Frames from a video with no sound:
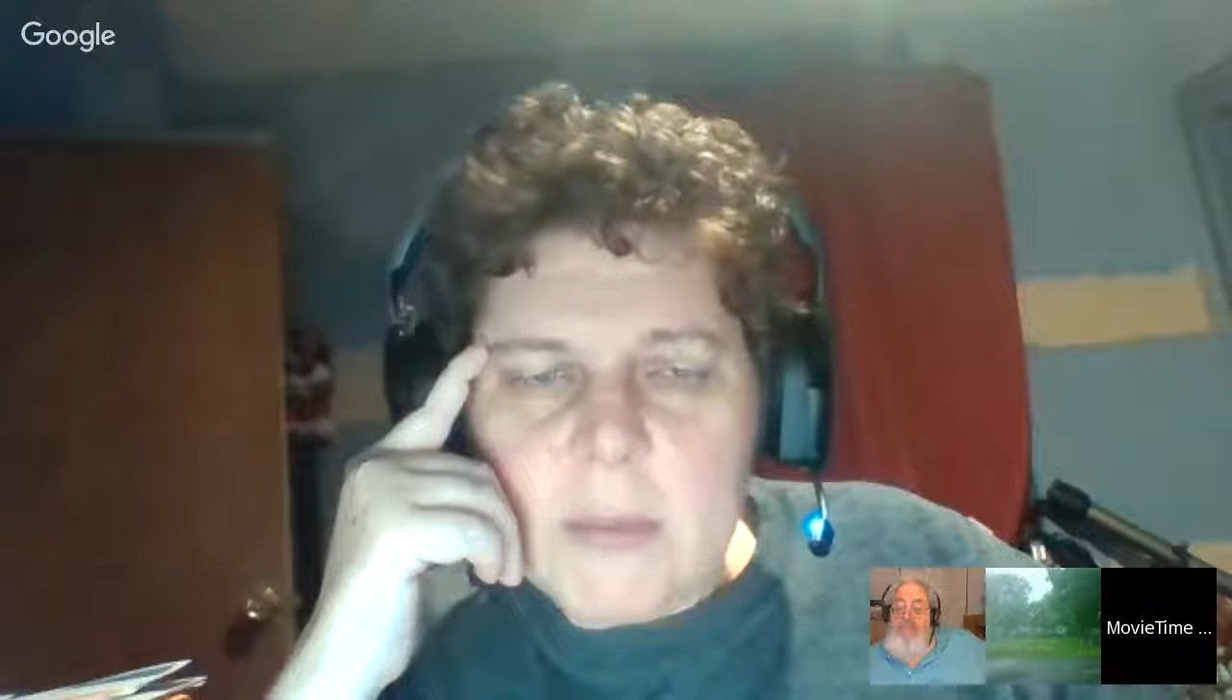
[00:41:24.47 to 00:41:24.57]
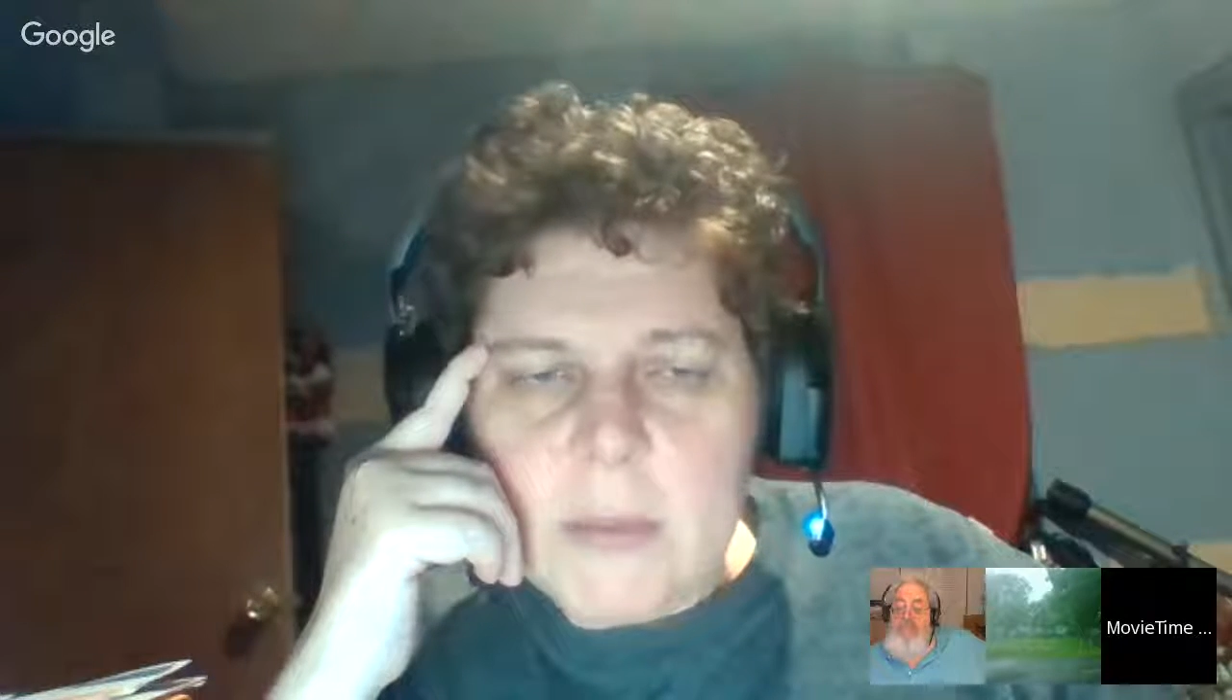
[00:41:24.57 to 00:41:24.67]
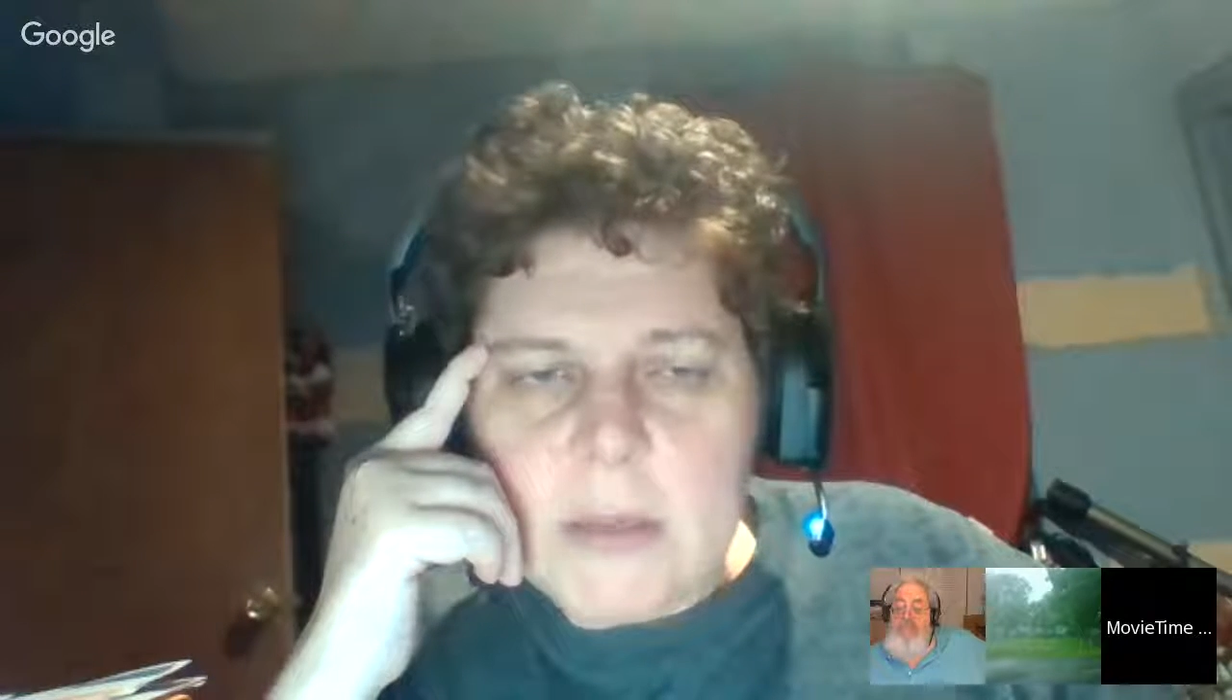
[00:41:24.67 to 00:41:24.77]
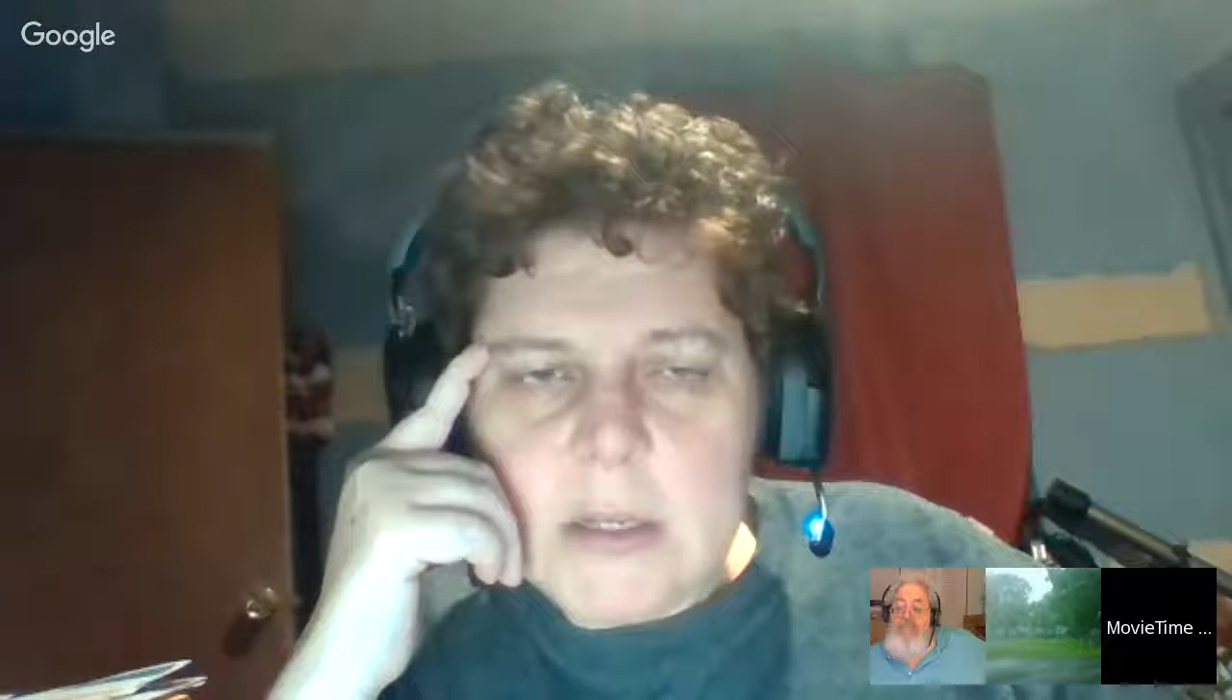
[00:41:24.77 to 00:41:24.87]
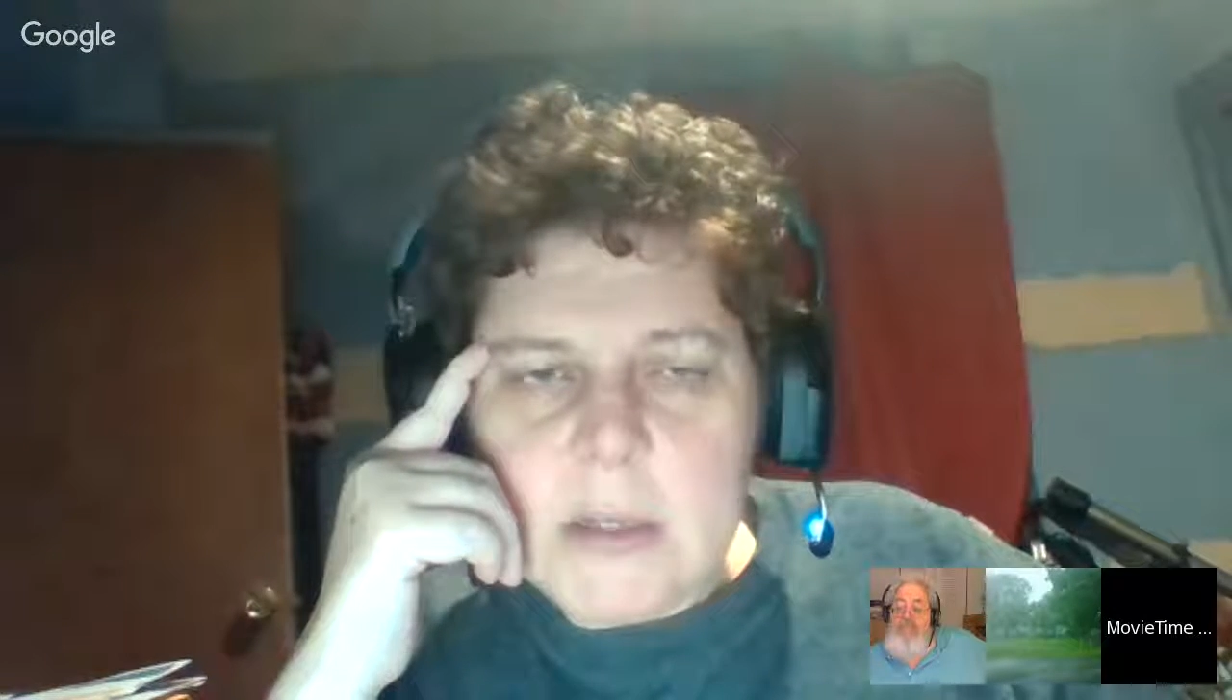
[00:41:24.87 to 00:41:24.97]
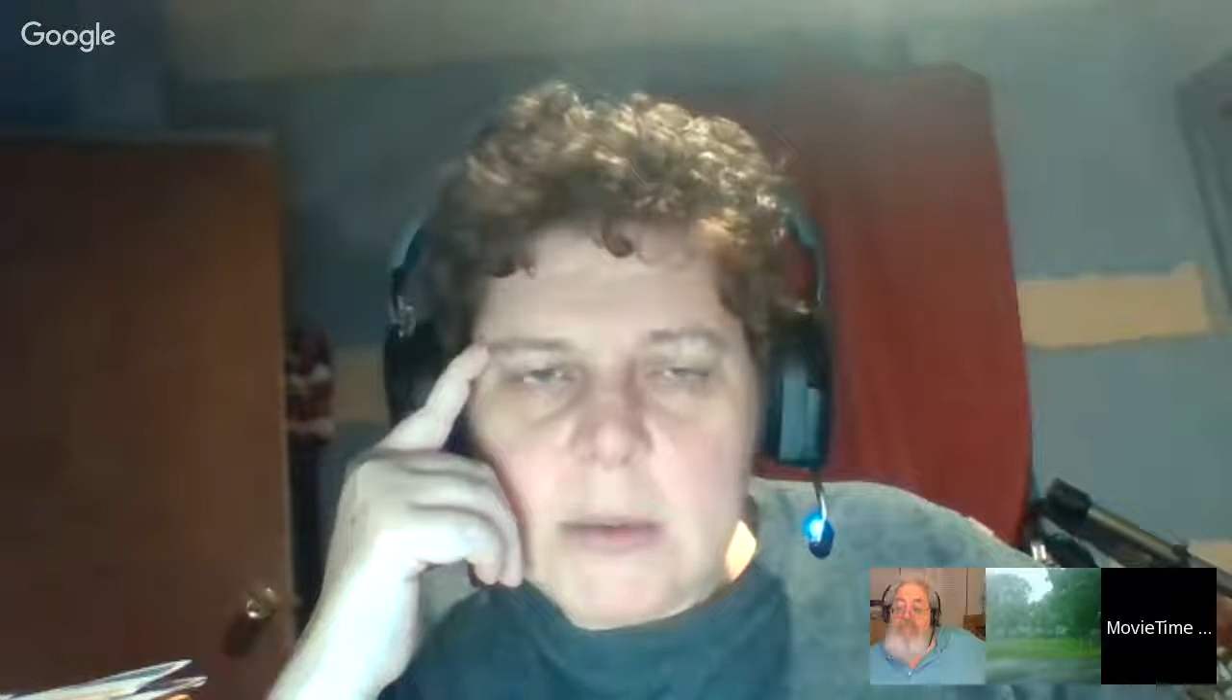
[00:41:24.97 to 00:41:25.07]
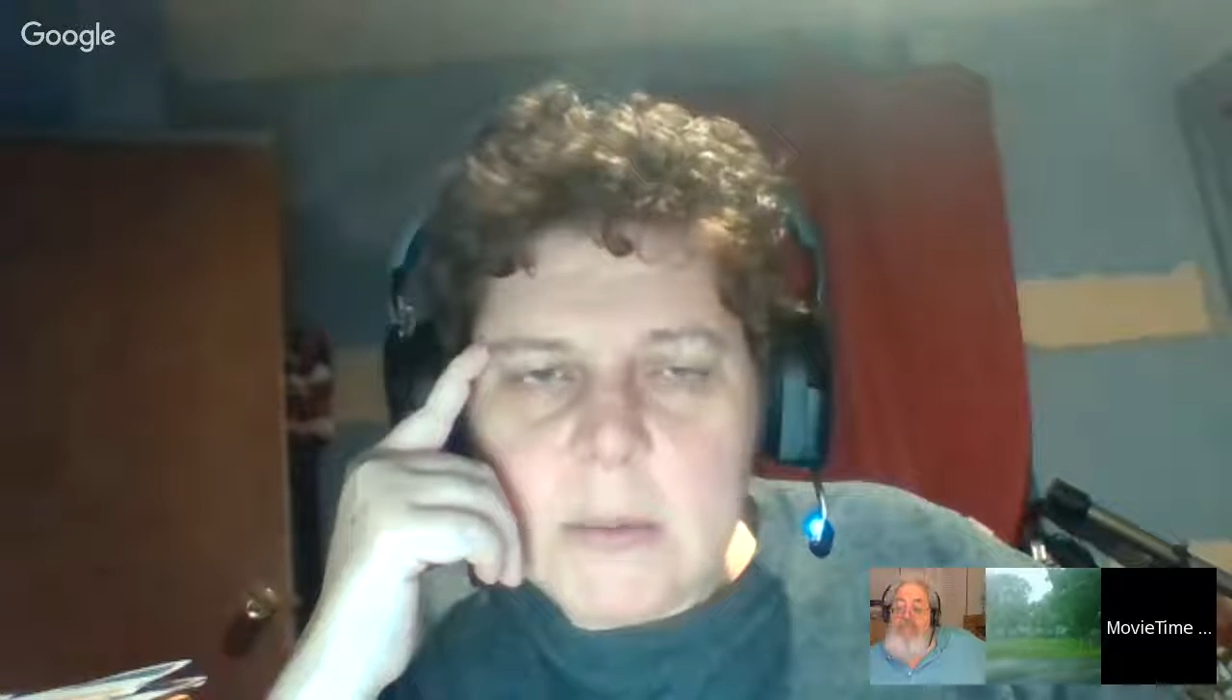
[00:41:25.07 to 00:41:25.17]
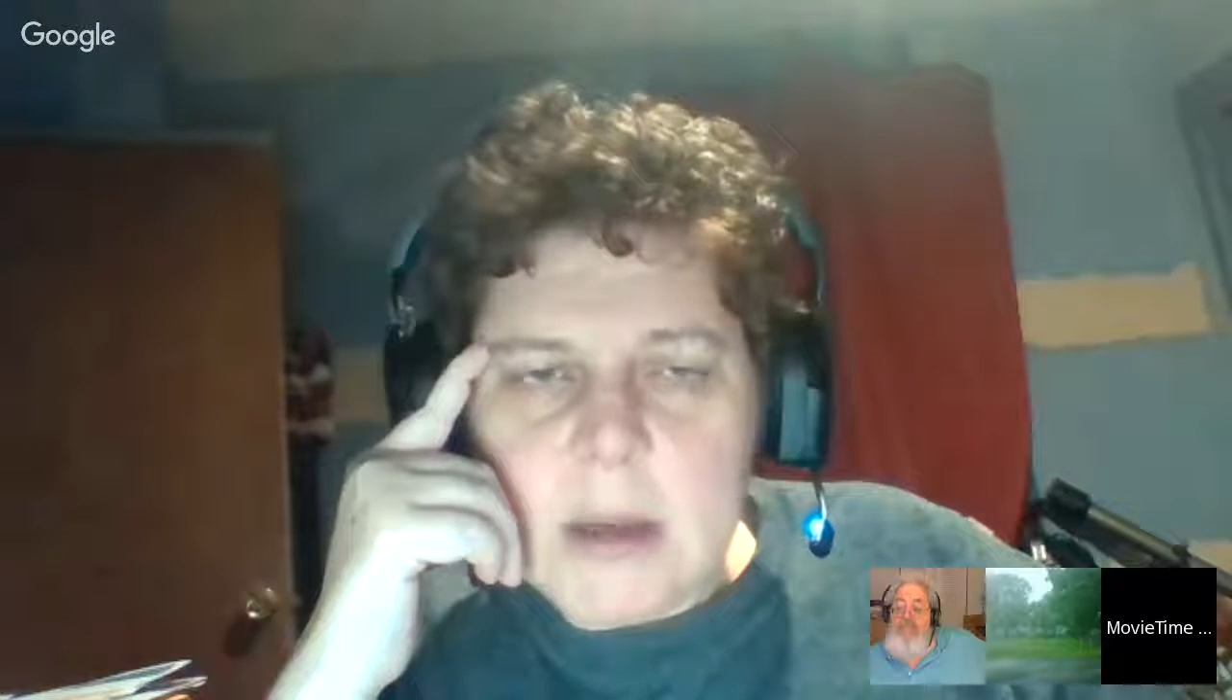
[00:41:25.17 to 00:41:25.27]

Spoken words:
what we do,